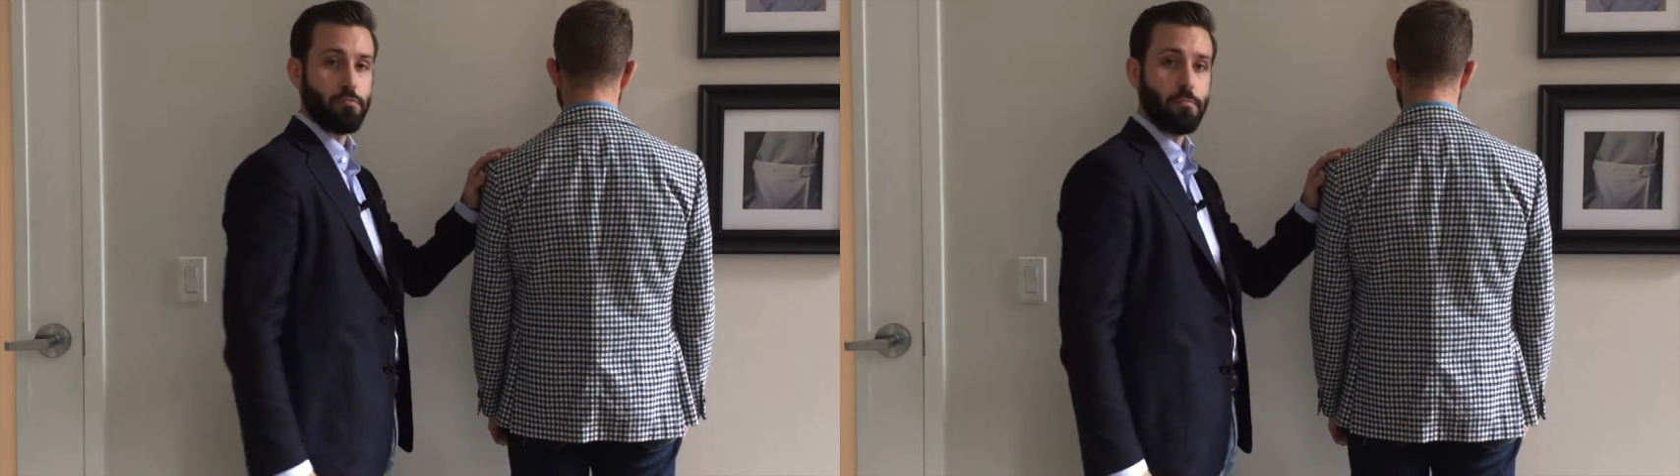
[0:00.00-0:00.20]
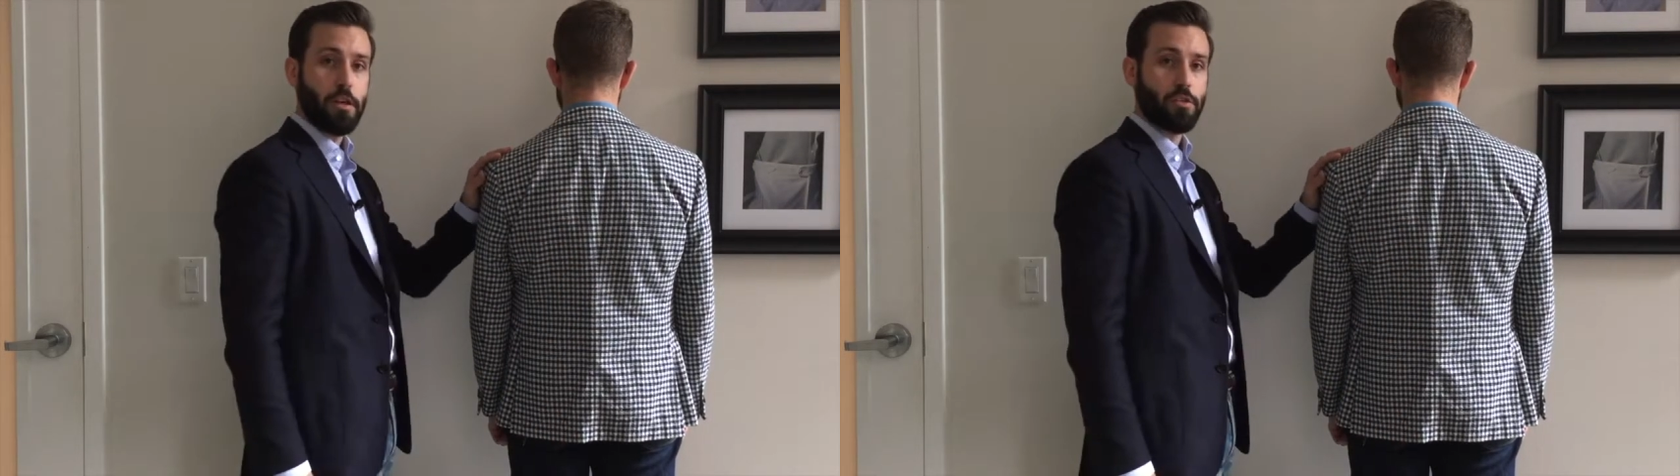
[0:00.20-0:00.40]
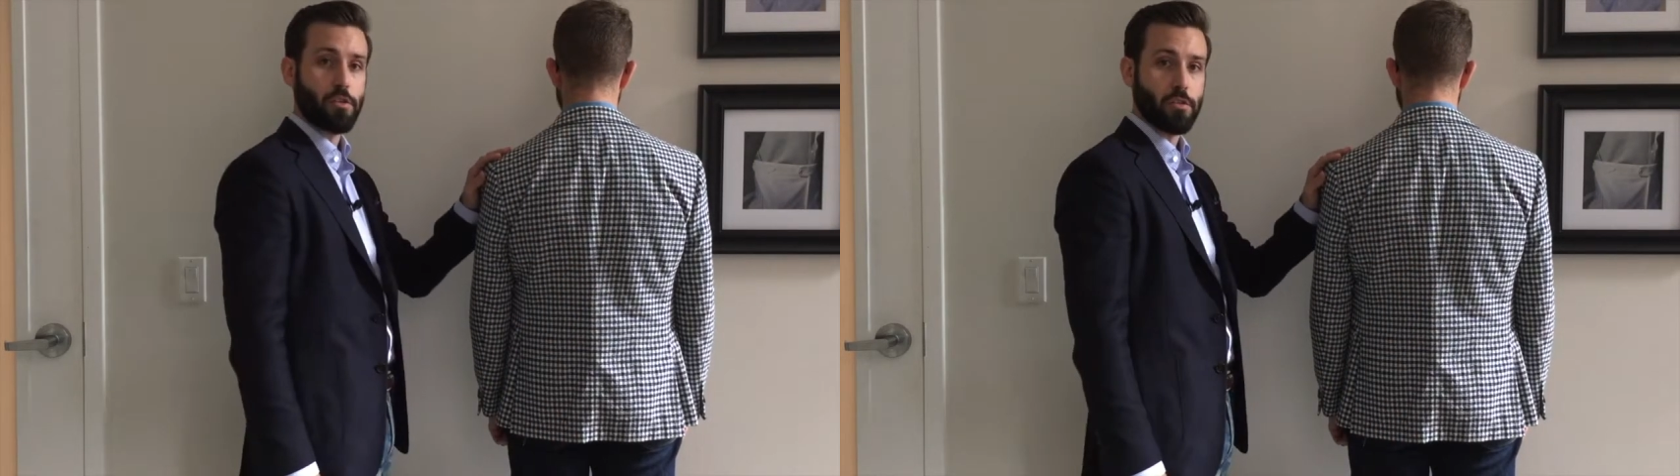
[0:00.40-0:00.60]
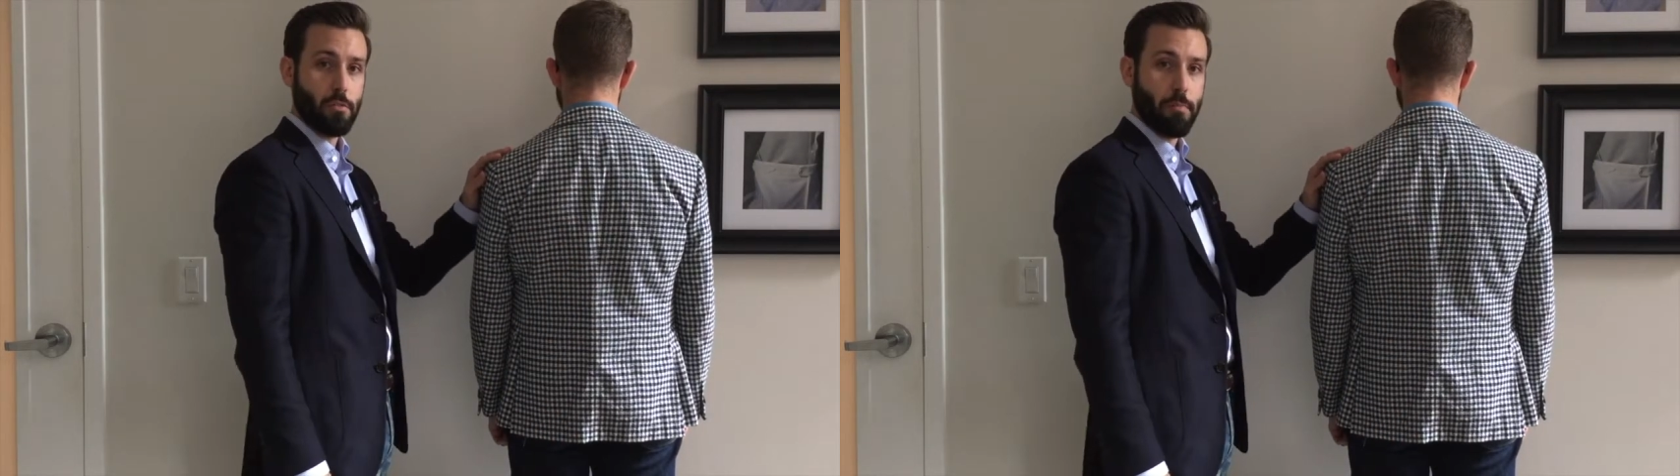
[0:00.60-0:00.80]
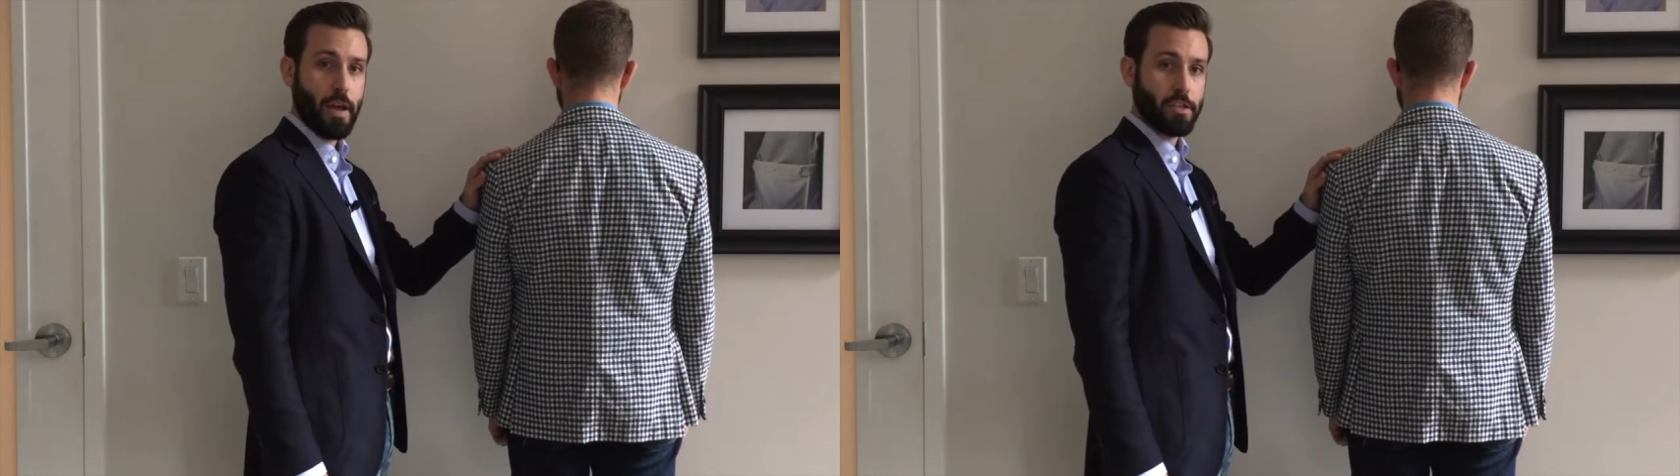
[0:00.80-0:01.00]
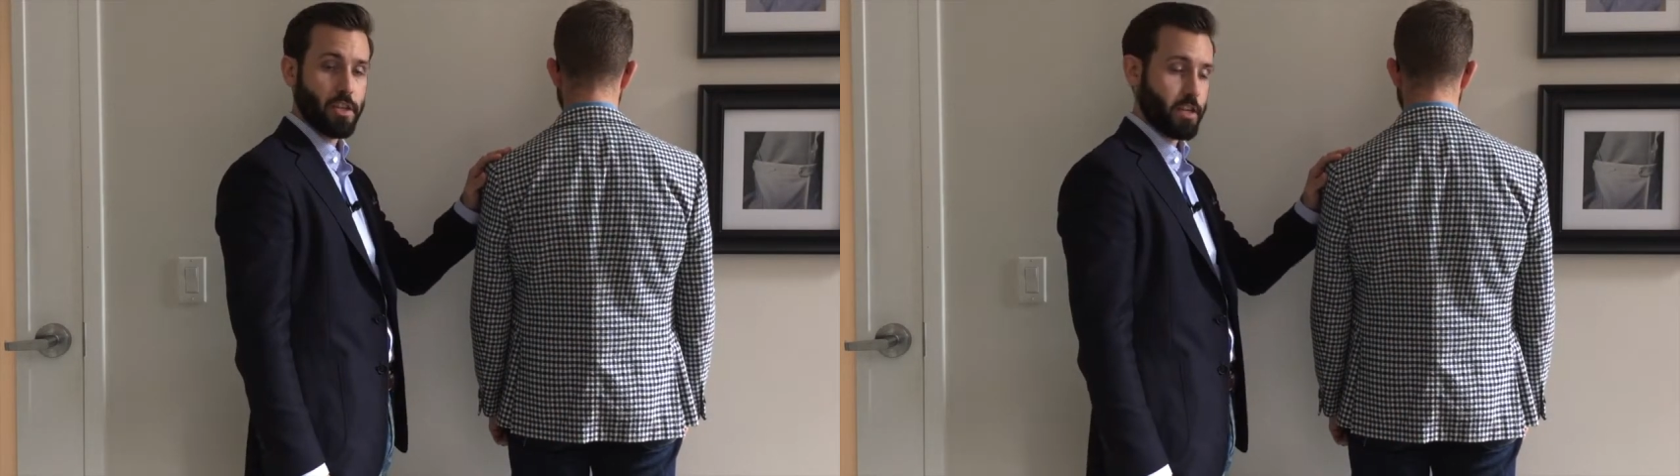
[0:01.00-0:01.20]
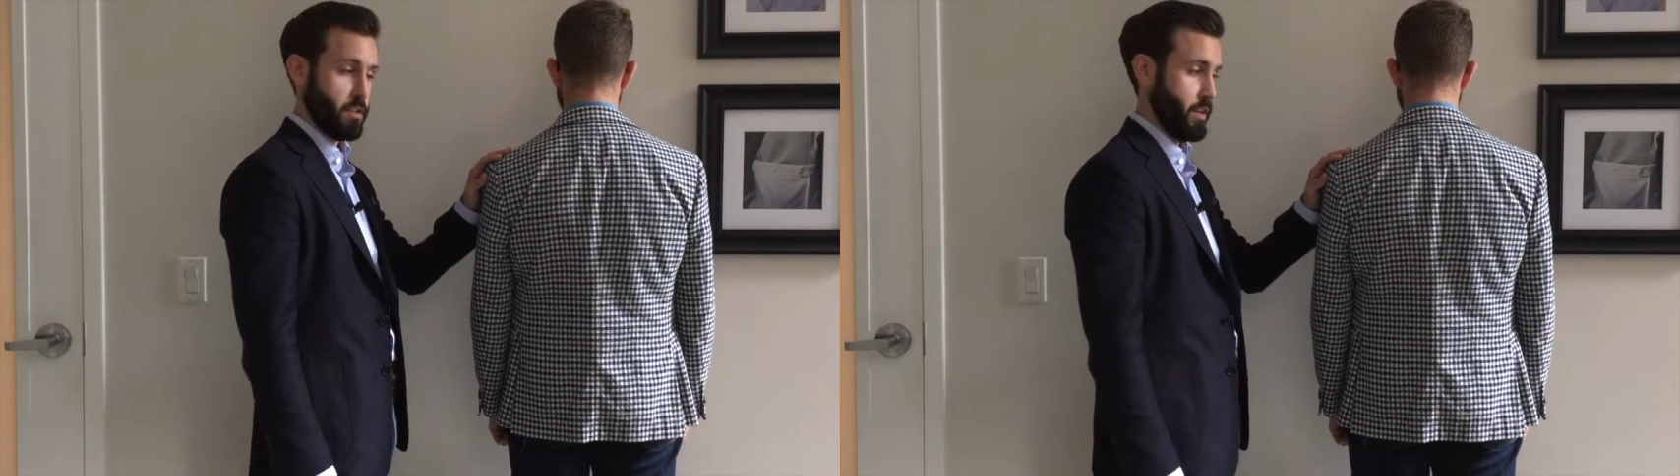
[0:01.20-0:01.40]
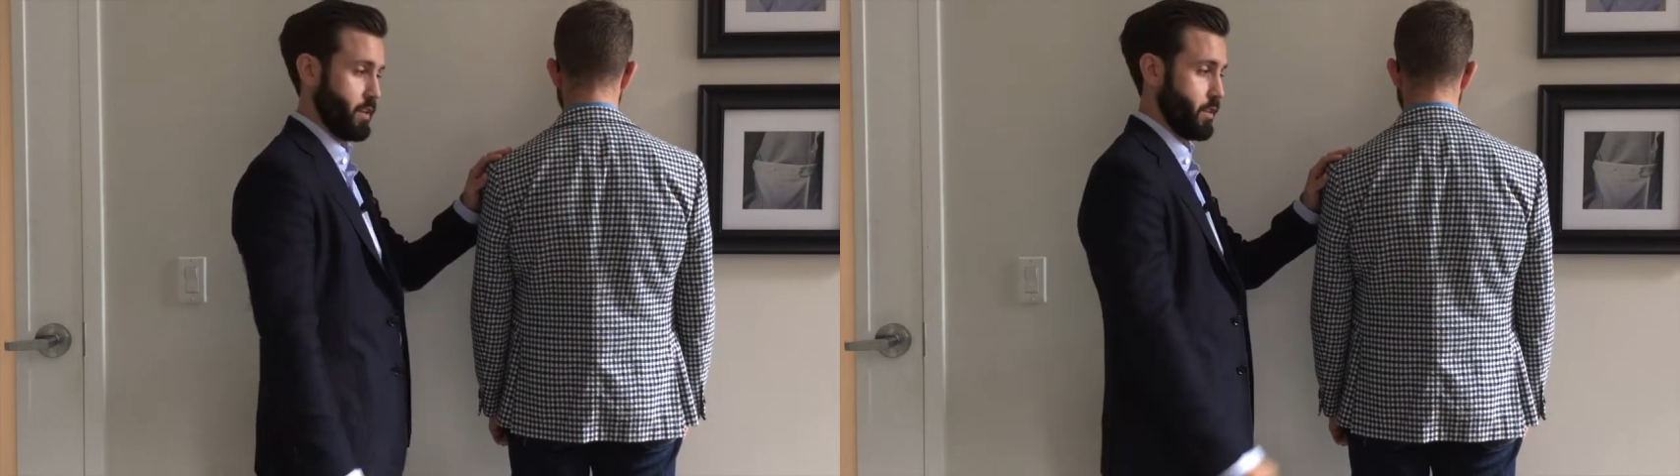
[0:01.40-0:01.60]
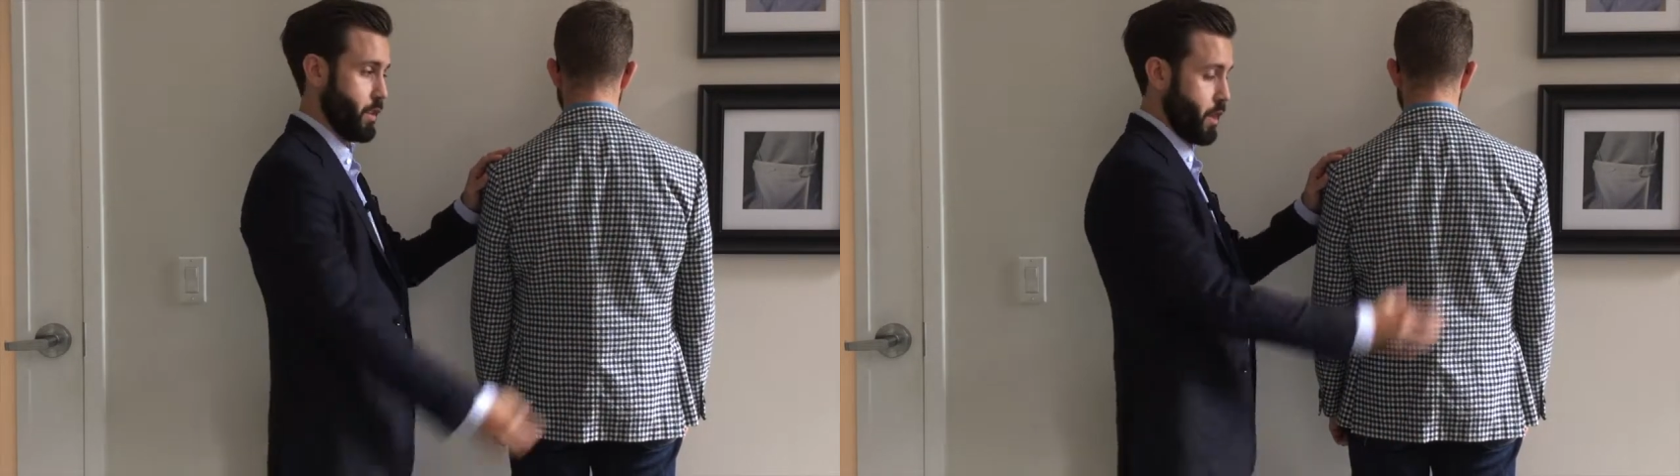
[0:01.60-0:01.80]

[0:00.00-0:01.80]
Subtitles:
measured, the back jacket length,